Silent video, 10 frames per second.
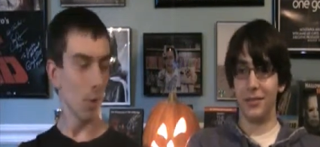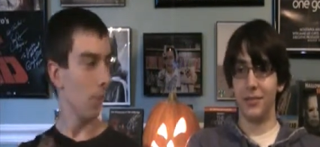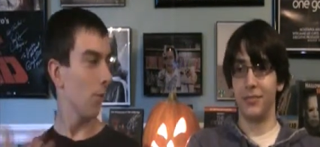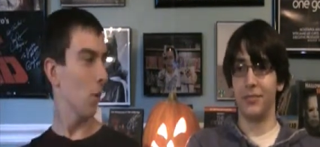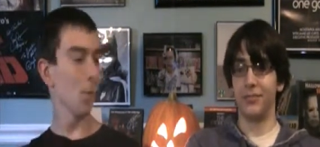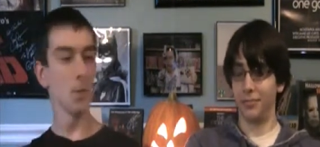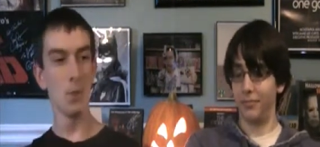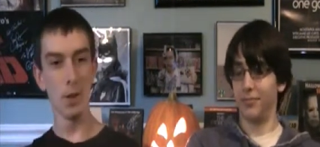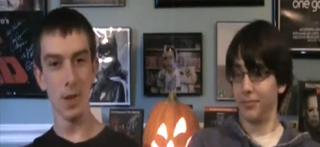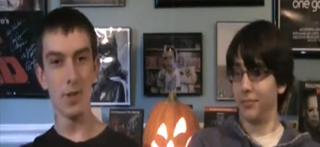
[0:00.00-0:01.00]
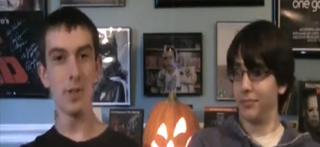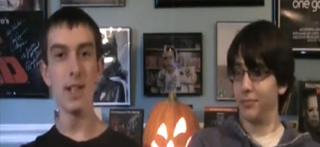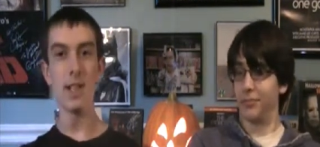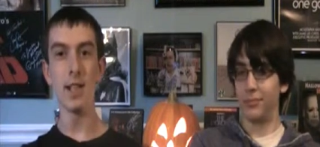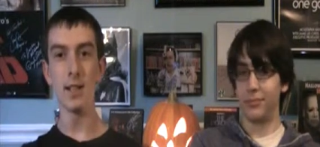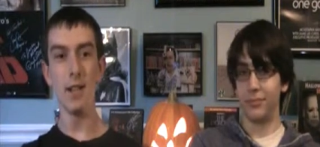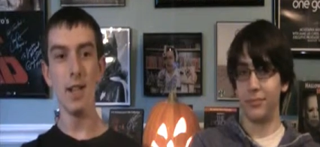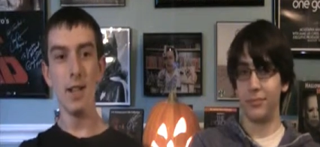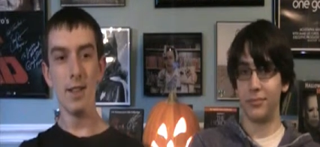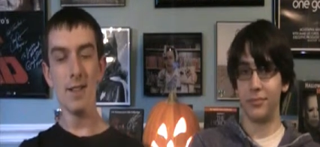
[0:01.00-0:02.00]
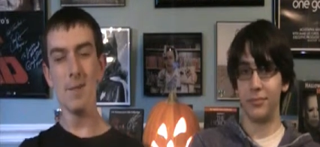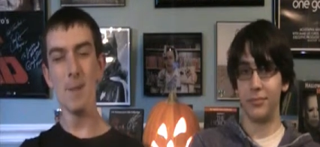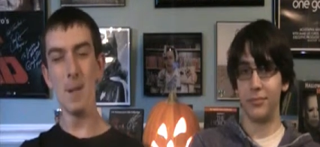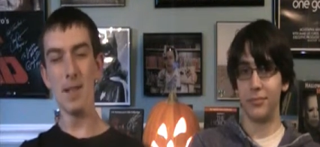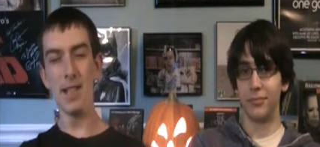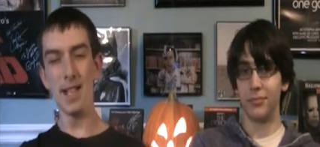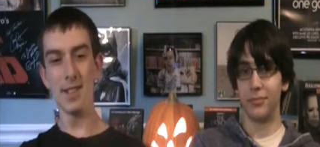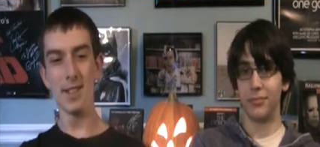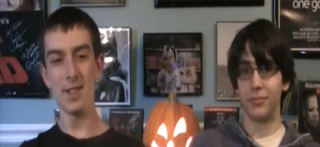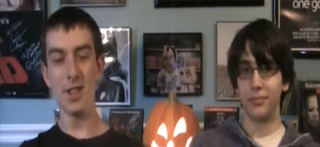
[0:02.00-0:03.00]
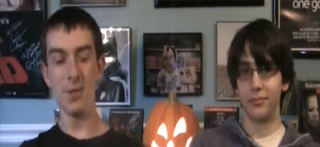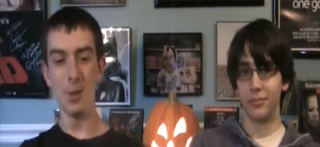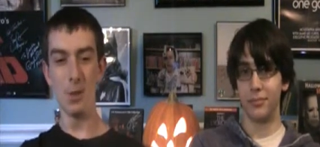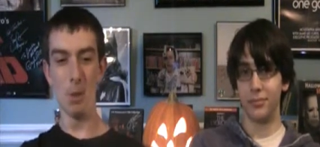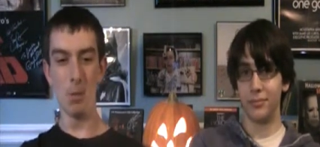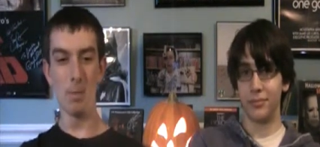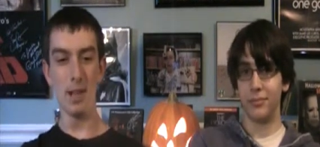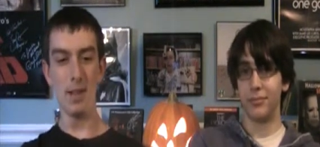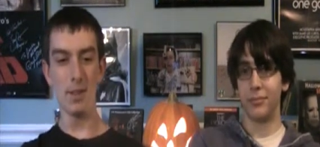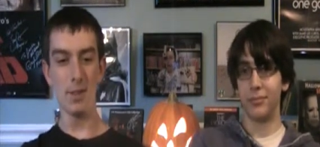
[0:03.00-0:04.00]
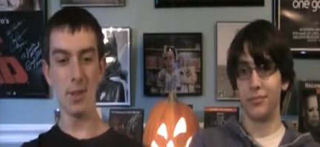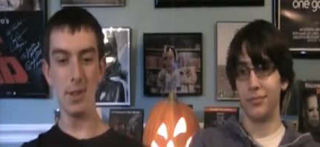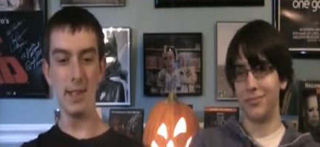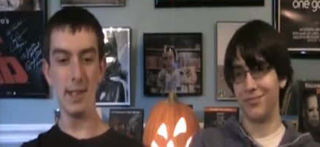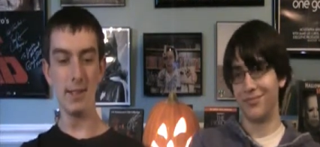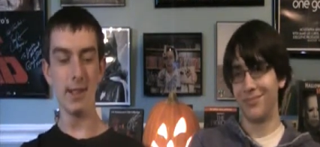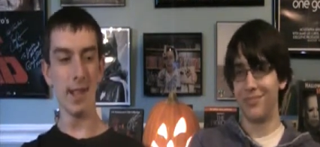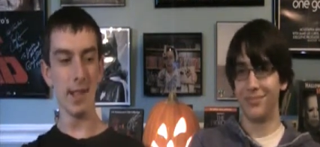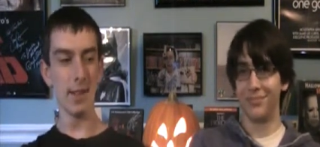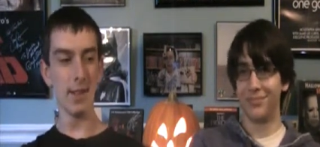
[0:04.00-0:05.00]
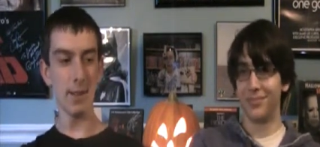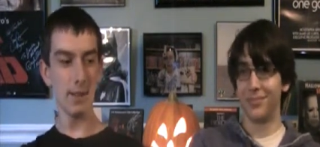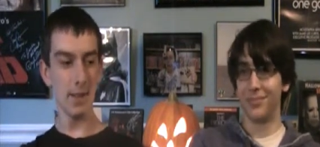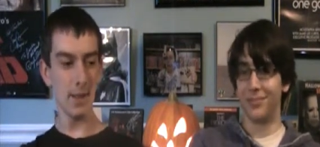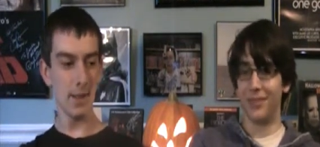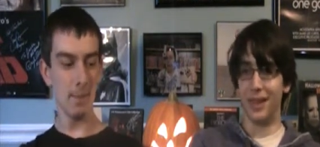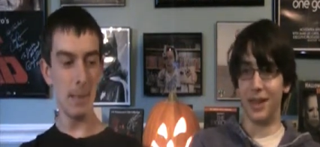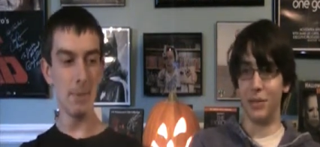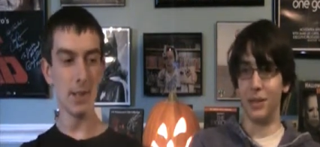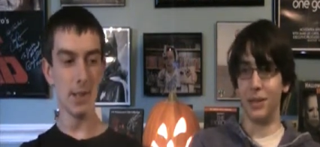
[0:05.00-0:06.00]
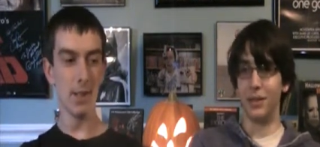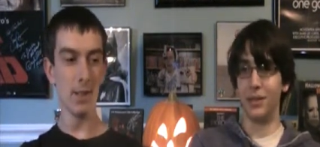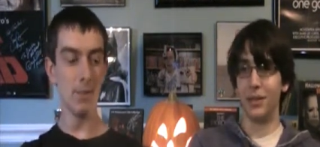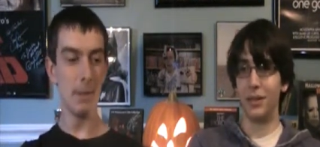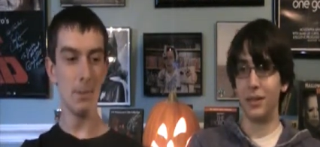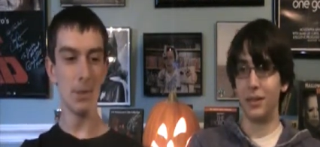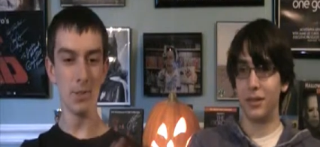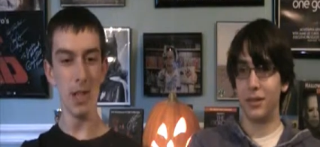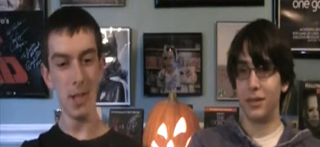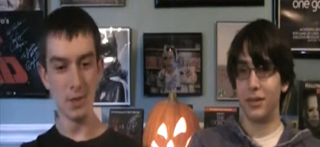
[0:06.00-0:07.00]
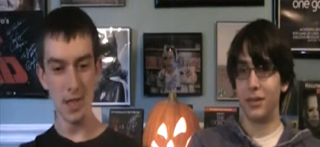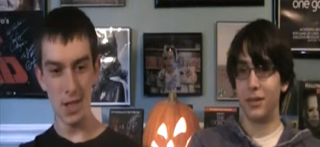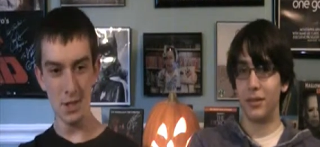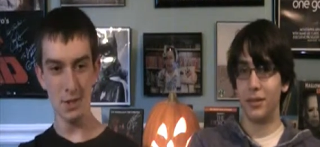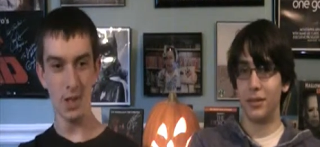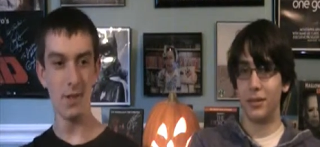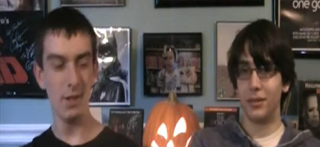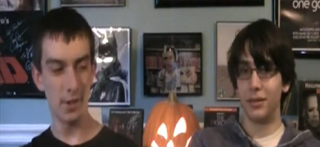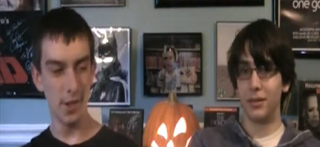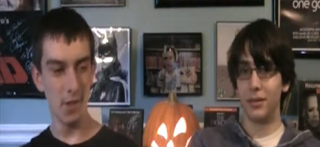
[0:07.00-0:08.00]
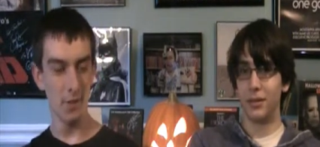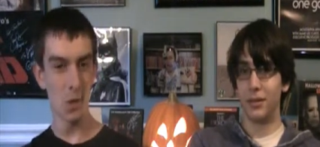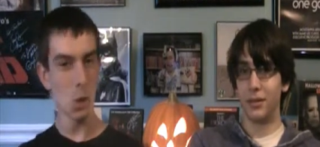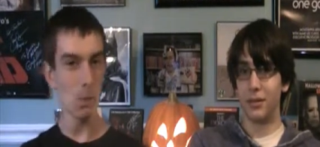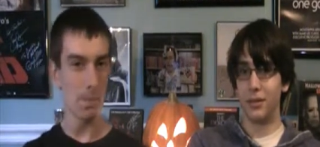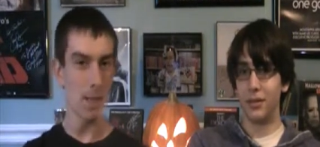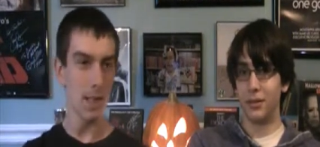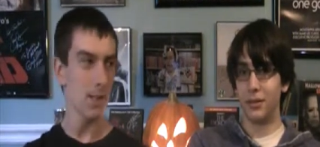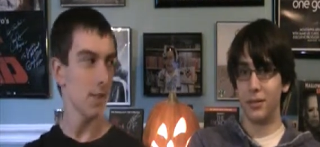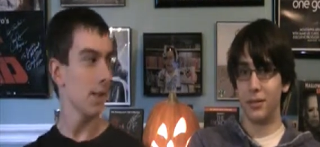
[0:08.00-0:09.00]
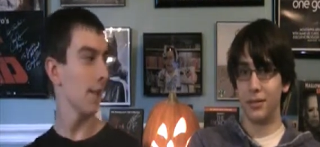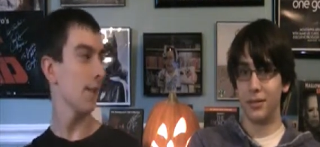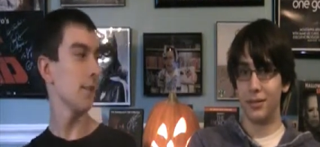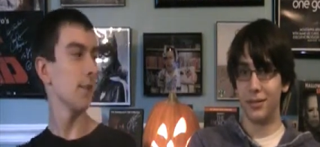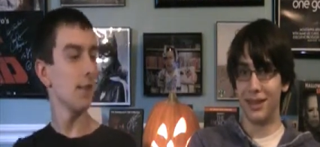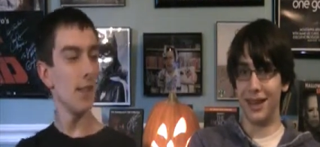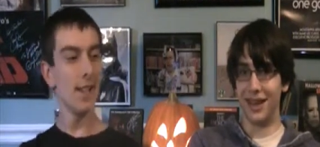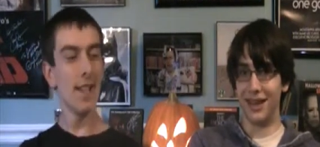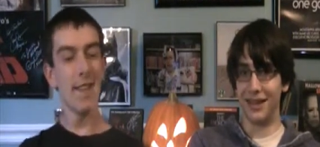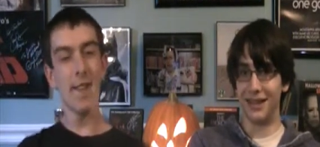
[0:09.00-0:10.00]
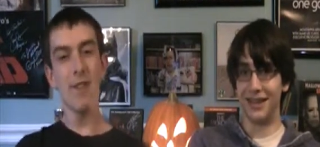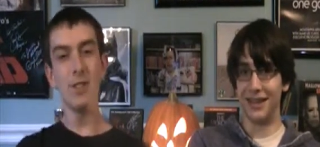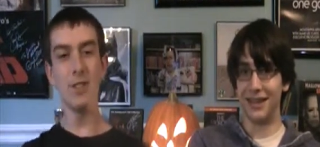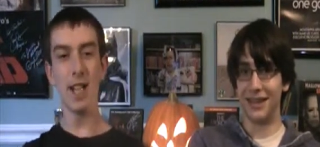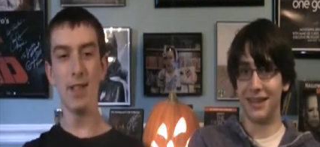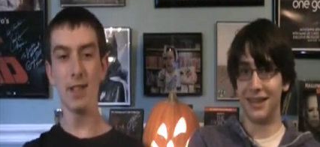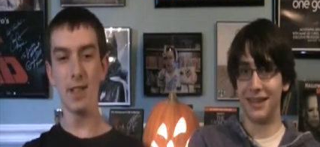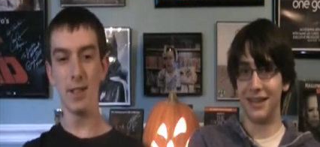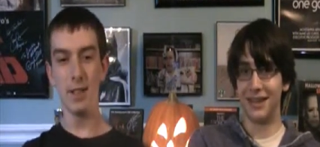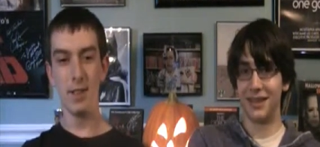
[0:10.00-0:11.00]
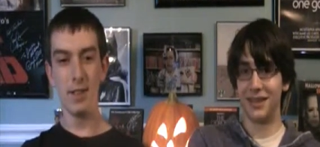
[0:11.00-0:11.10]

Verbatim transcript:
Speaker 1: going forward was more mm-hmm. intriguing. Mm-hmm. I mean, maybe not the stuff with Norman Bates going to kill again and the no. people in the people in the radio station trying to figure out if it's Norman Bates or not. And yeah, that was a little kind of like,